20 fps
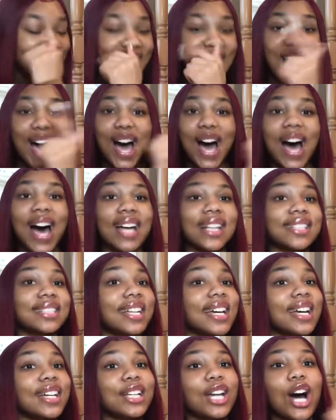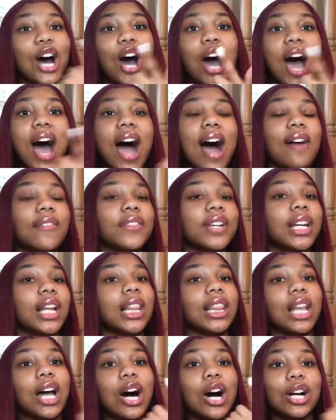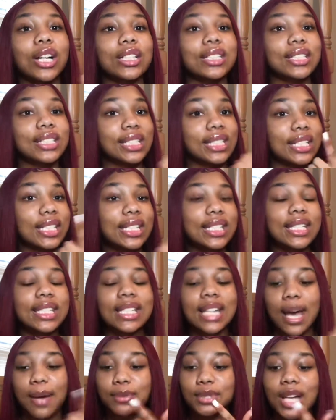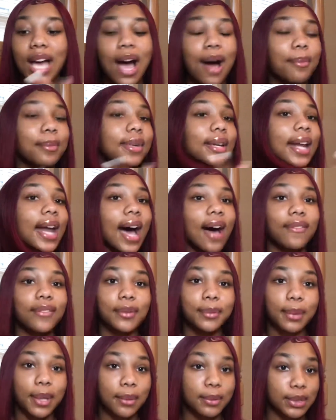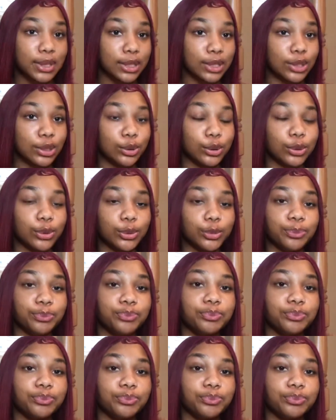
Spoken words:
I said, y'all, I'm finna log into this Snapchat. I'm not finna play with these dudes.